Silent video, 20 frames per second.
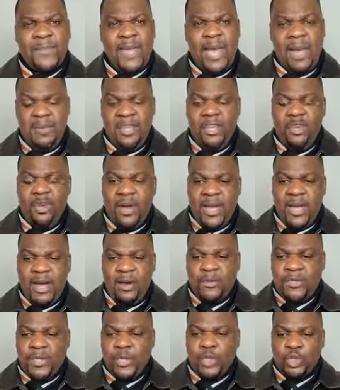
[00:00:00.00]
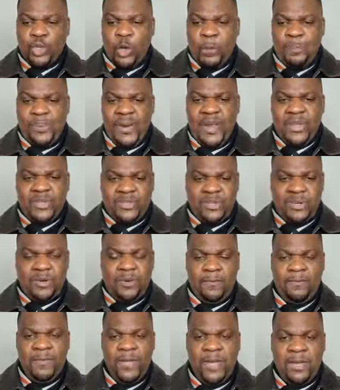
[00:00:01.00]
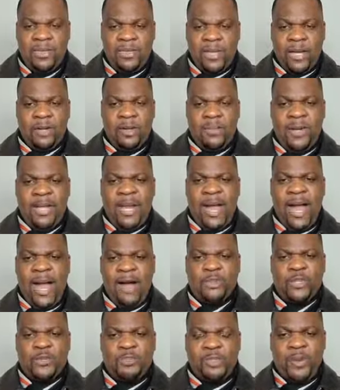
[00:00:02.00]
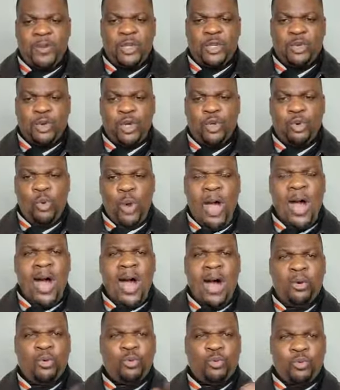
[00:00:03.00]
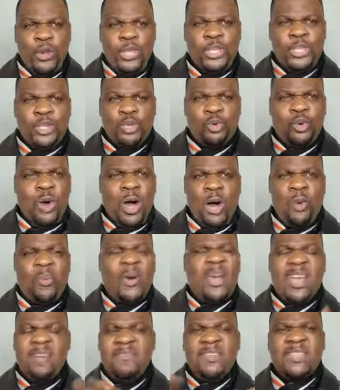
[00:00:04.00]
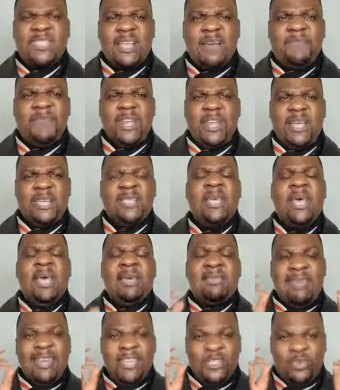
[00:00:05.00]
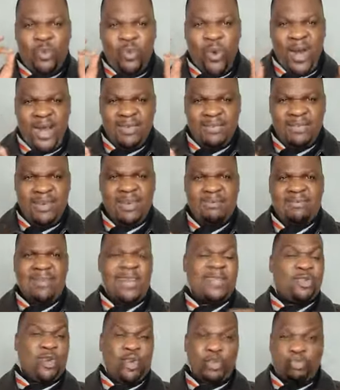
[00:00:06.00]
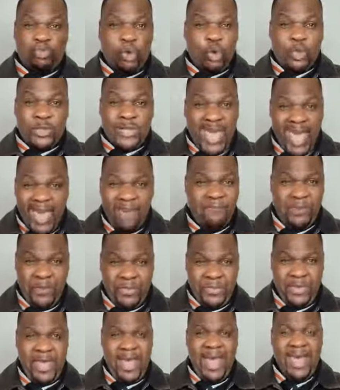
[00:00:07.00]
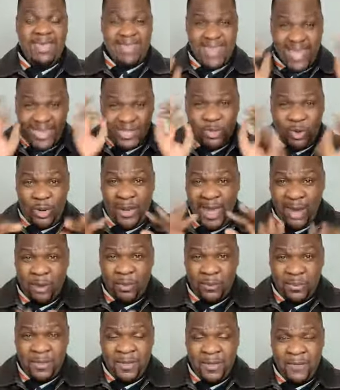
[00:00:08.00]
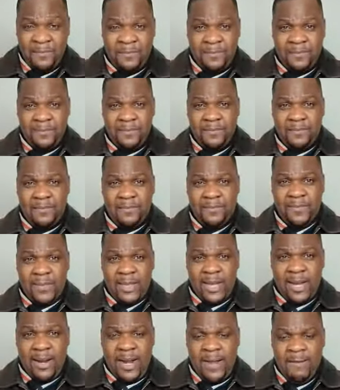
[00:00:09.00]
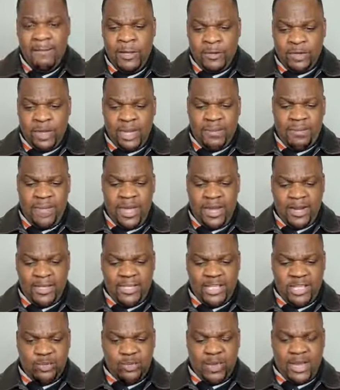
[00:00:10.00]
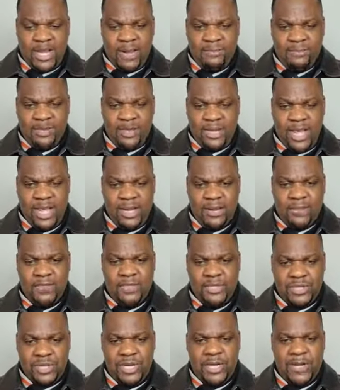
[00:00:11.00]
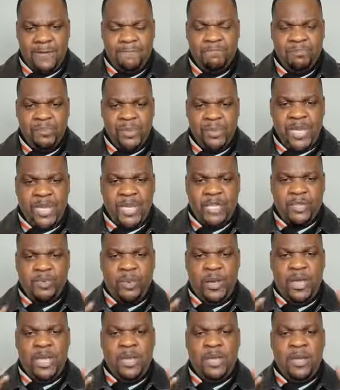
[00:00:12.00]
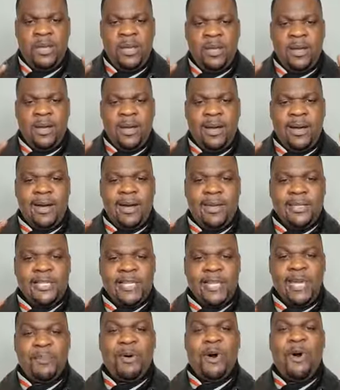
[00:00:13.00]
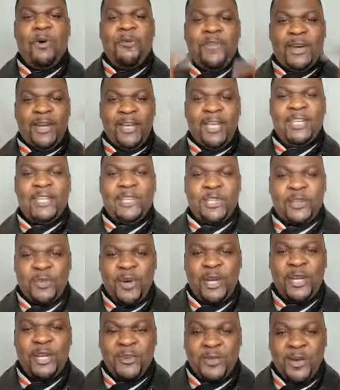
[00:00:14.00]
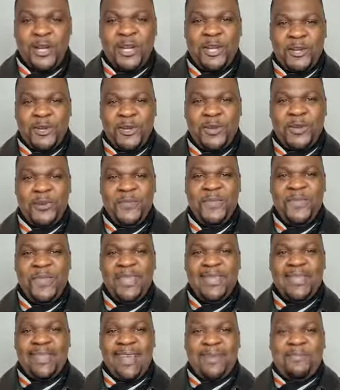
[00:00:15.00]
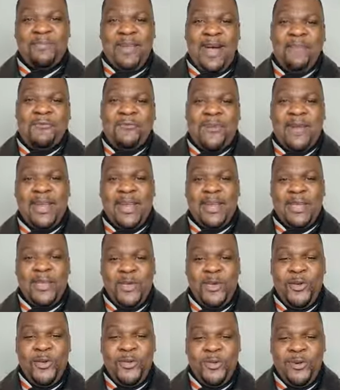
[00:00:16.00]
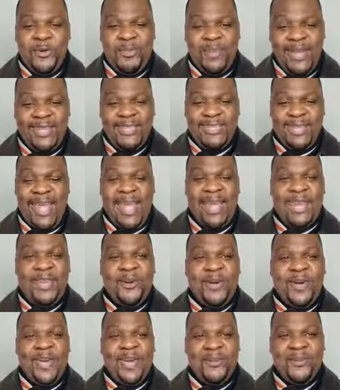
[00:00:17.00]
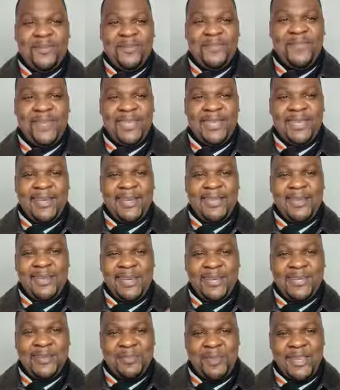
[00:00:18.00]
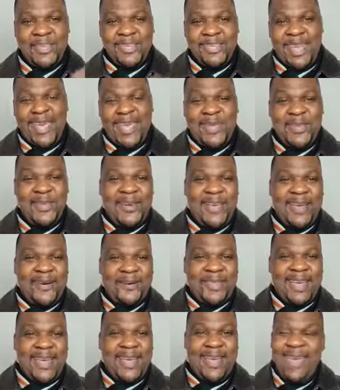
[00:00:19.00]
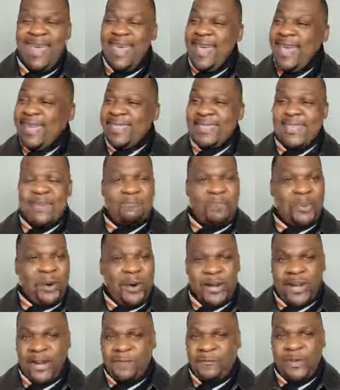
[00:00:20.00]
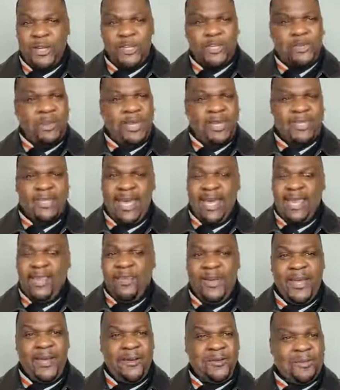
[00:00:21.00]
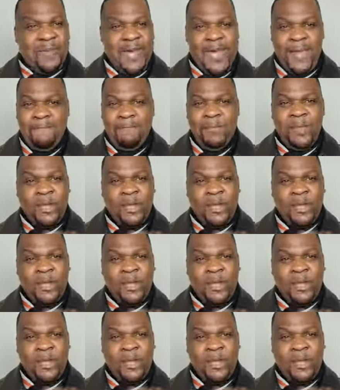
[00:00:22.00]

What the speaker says: I mean, your health is so personal that no matter how spiritual you are, how rich you are, whatever stuff it is, there's one thing that controls everything, and that's your health. All right? So it matters as we come to the end of this year, as we skip over into 2022, that, my friend, you maintain your health. You need to maintain your health. It's important for you to maintain your health, man.